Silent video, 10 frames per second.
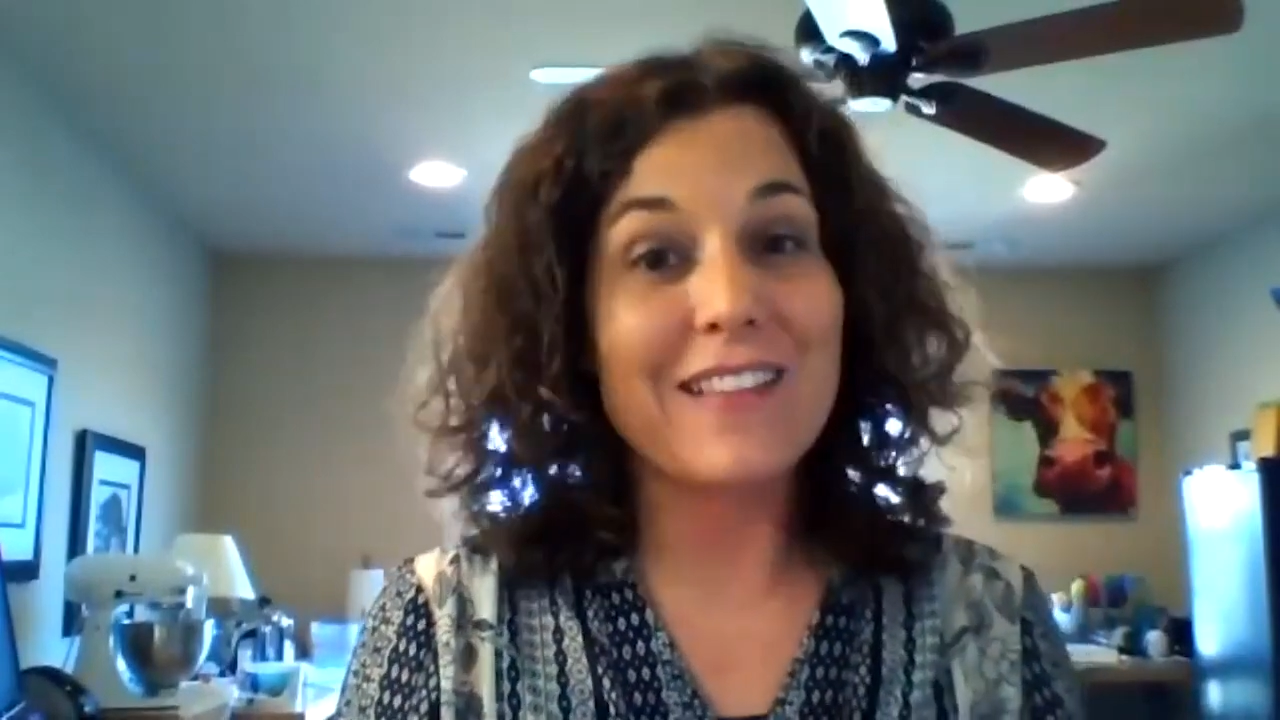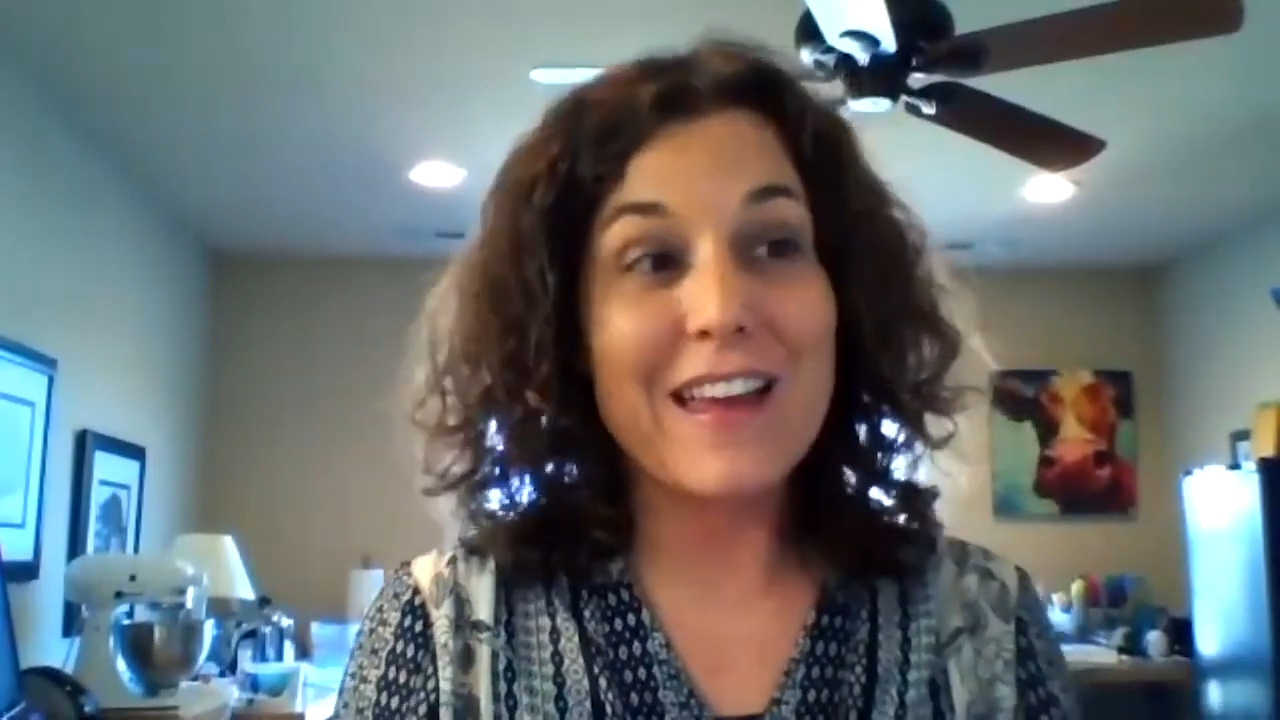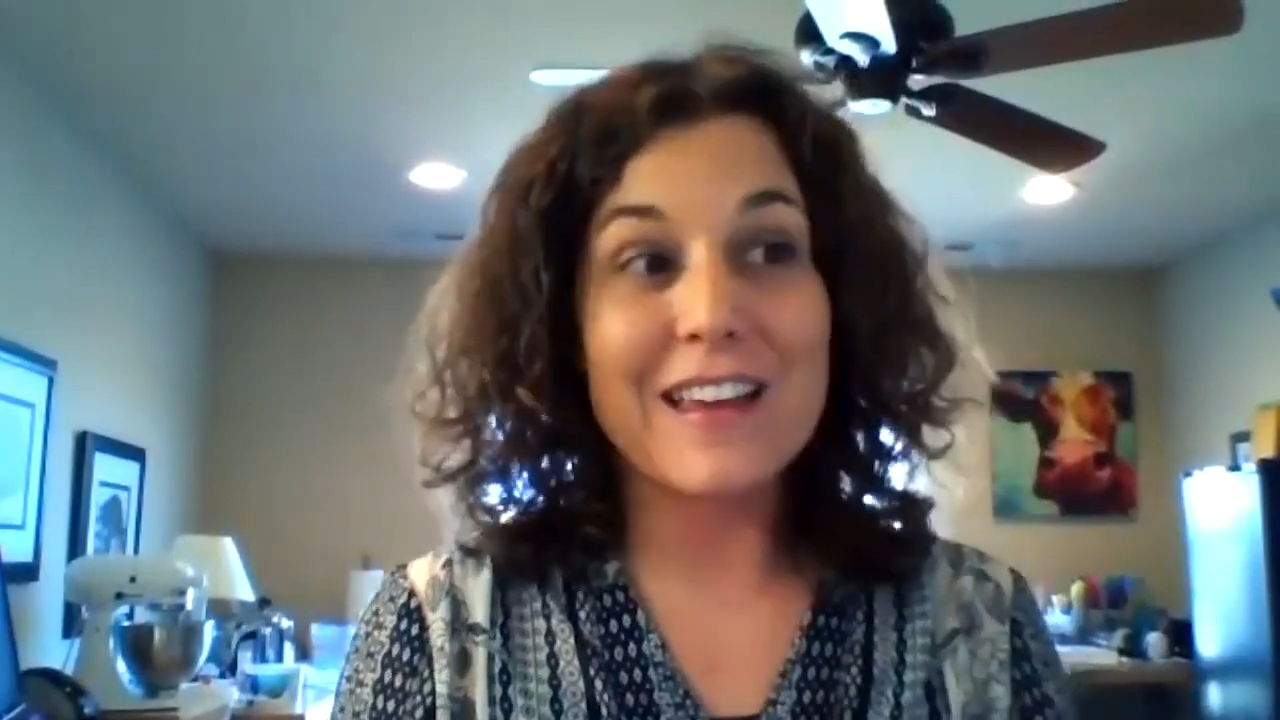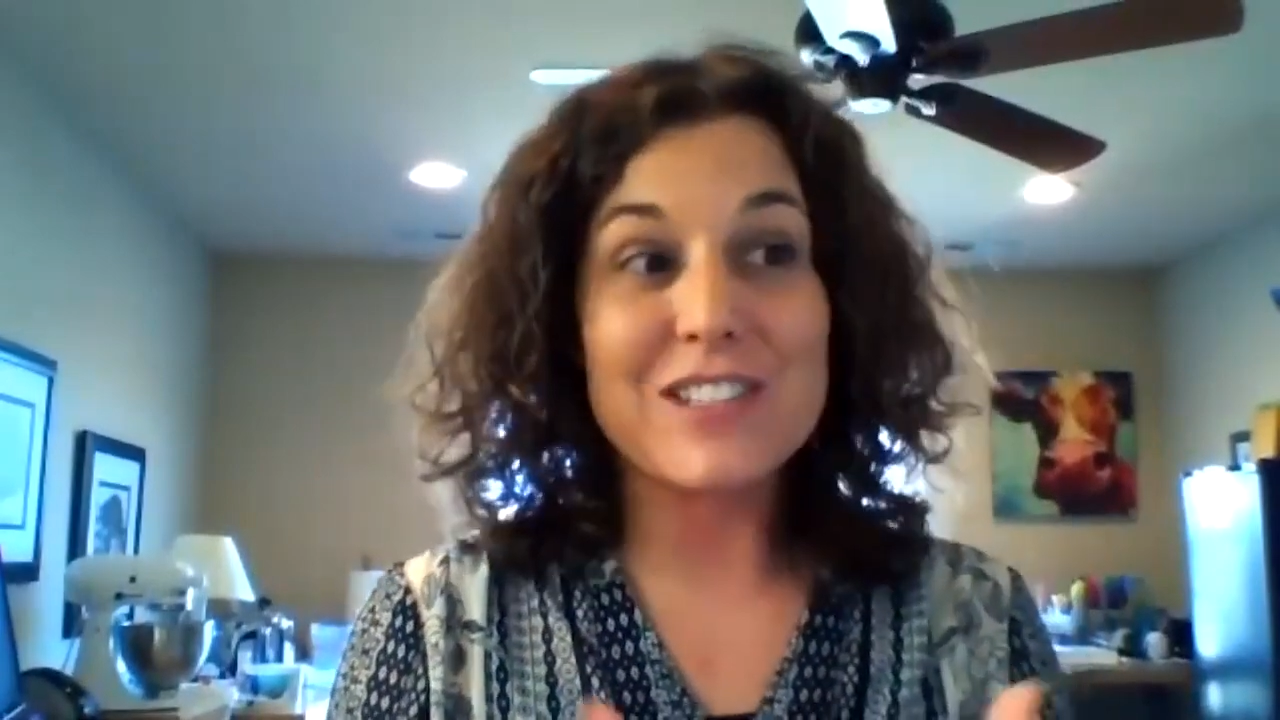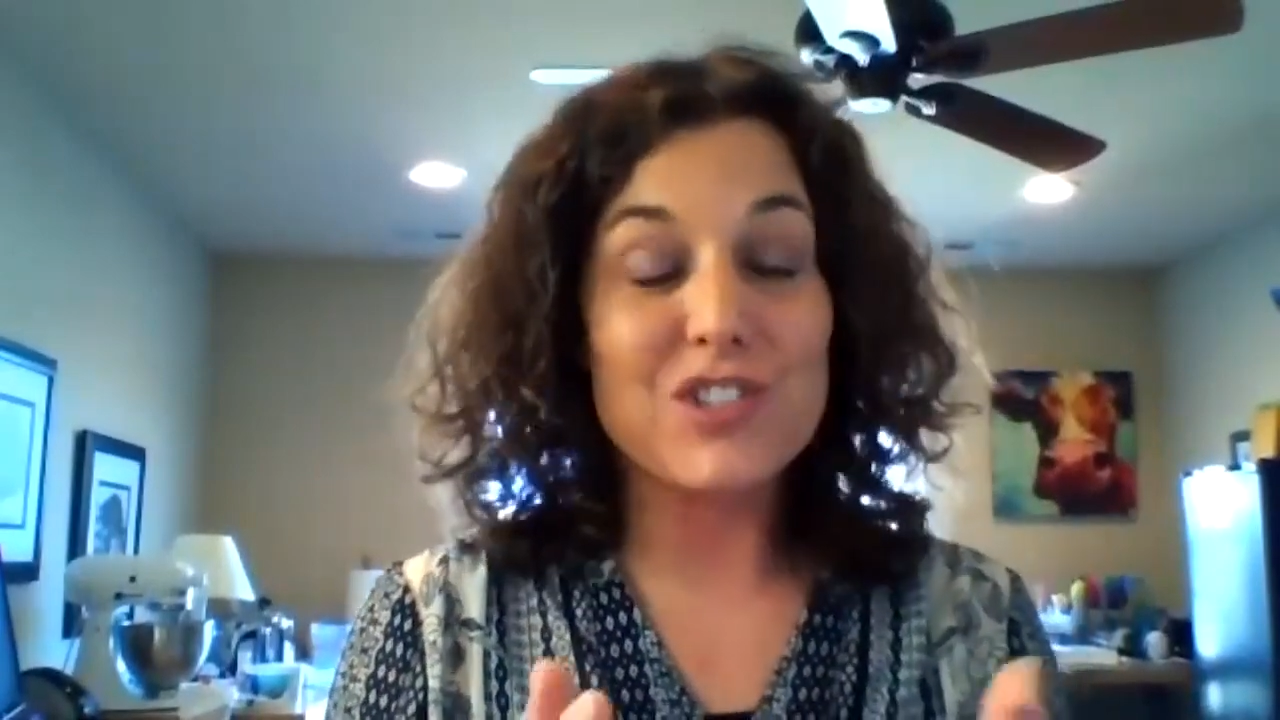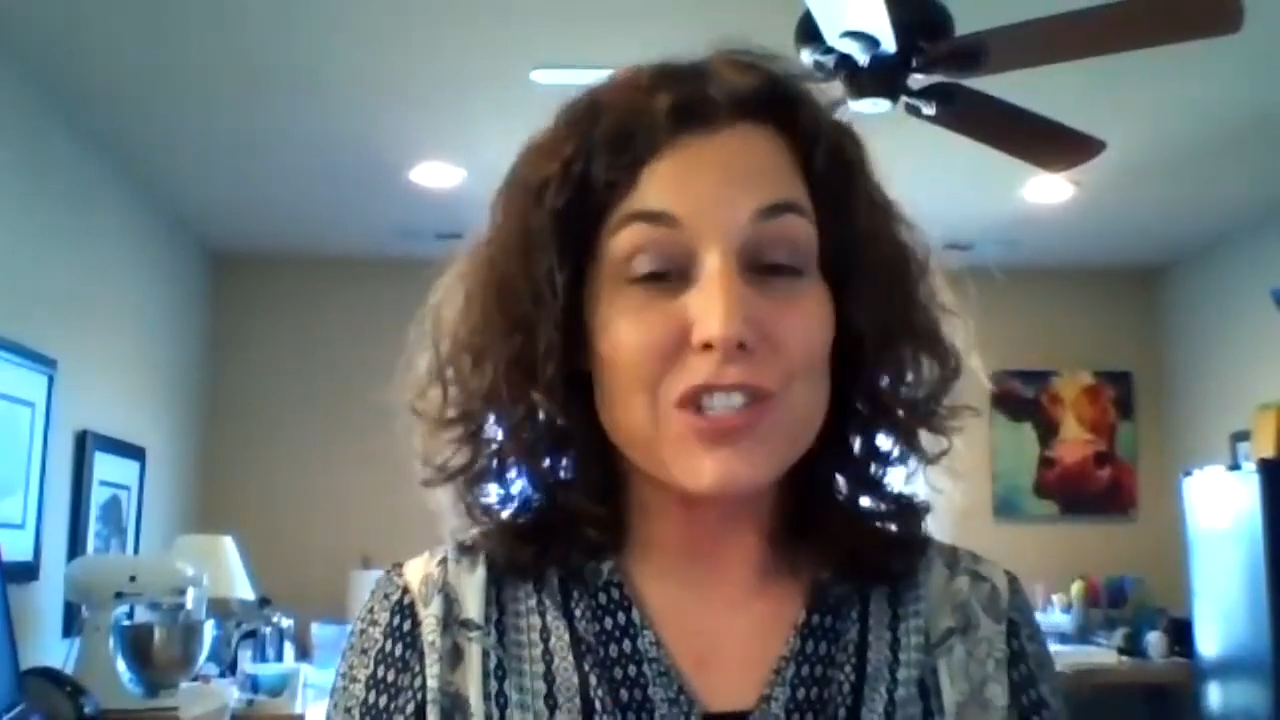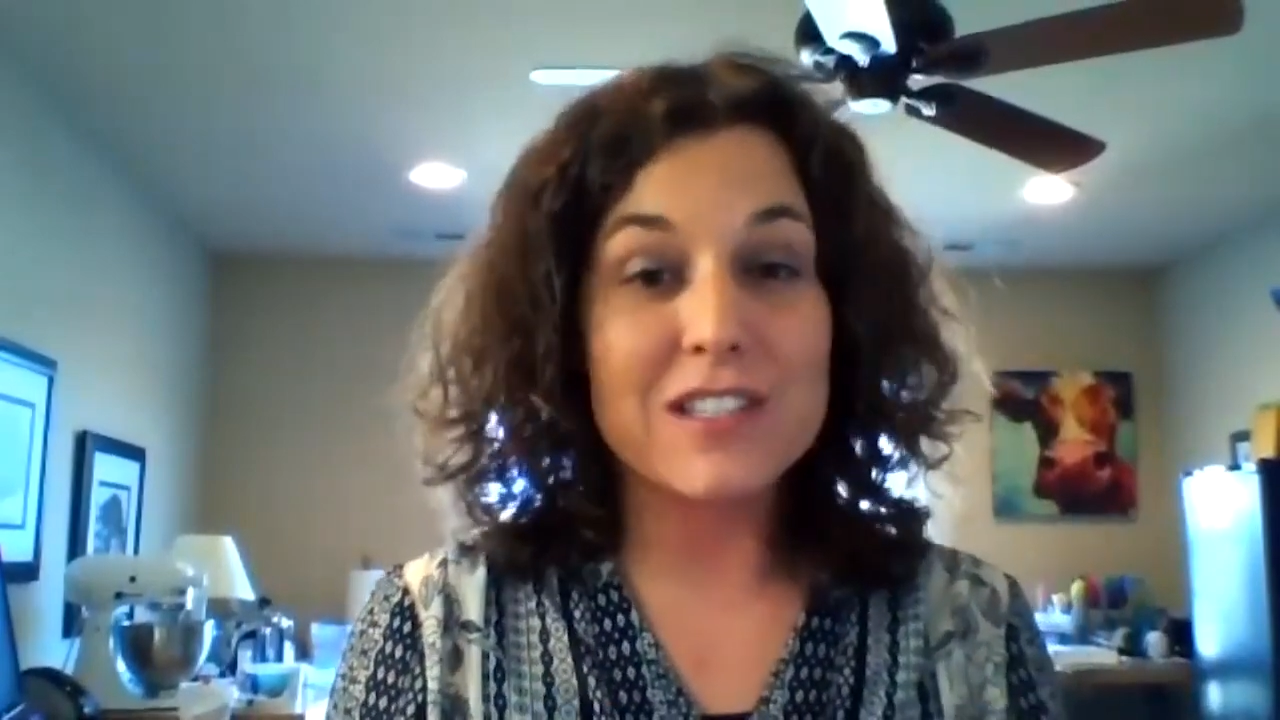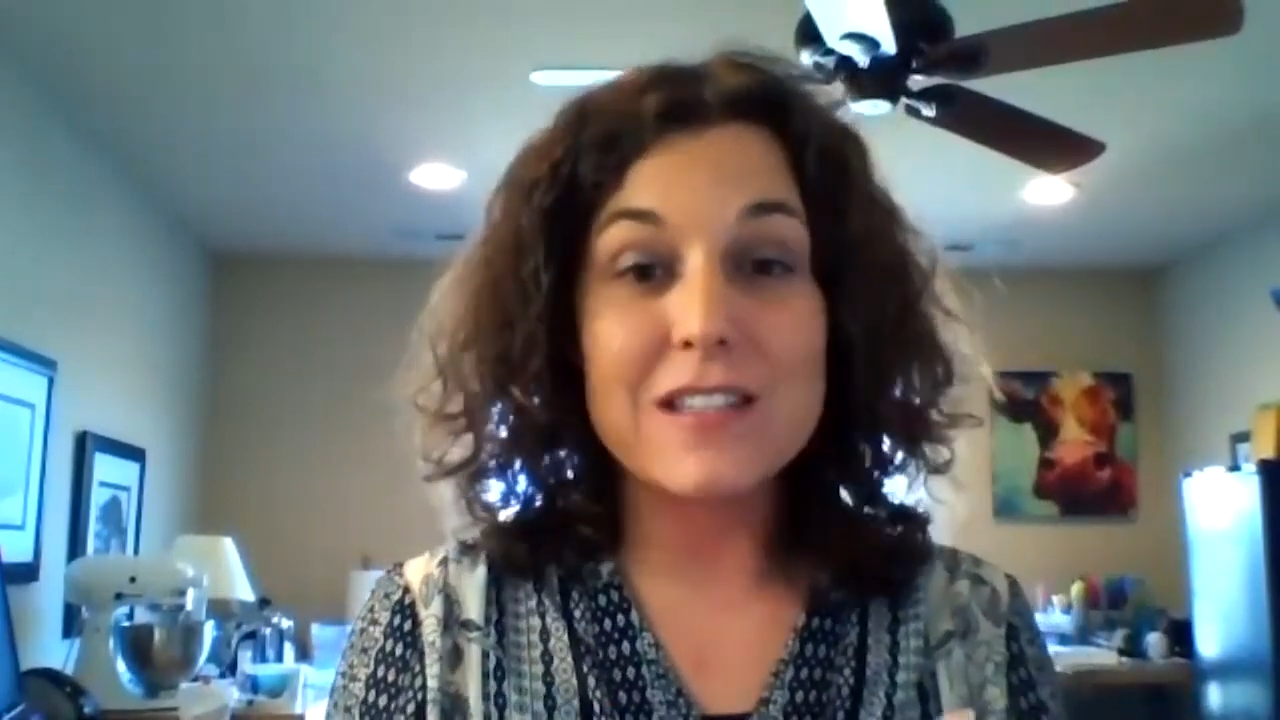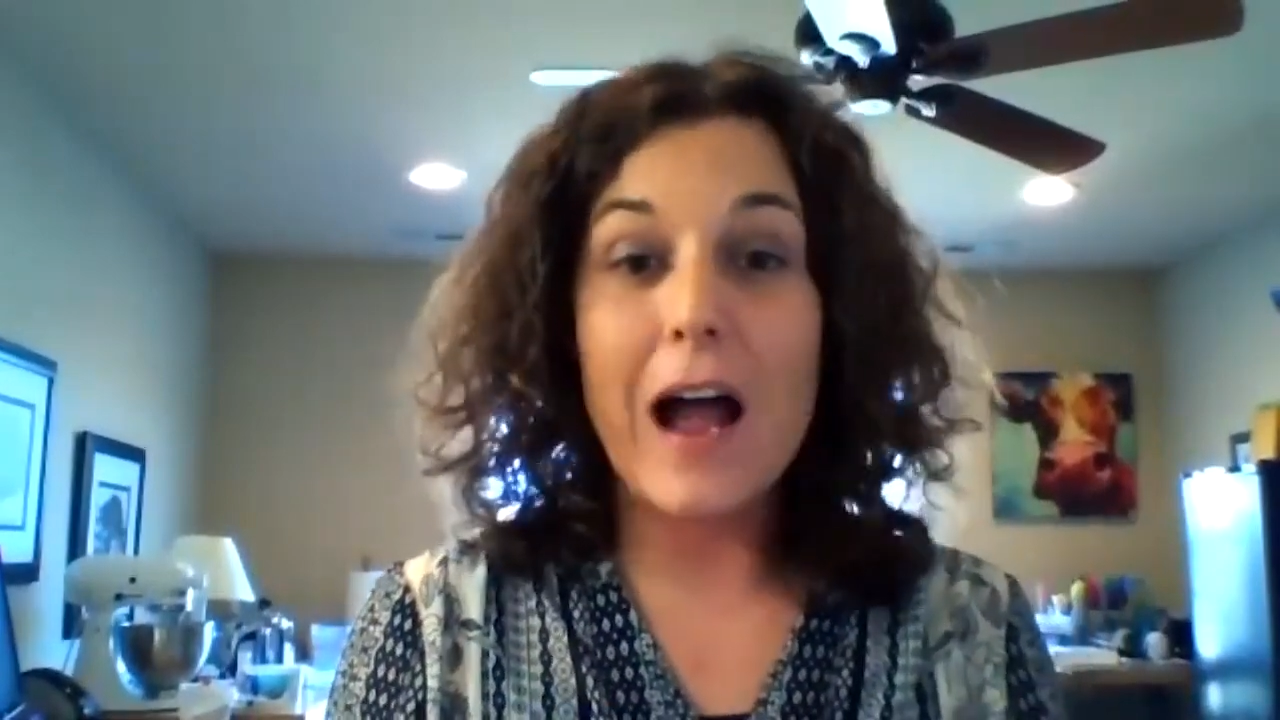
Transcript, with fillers: Like, it's just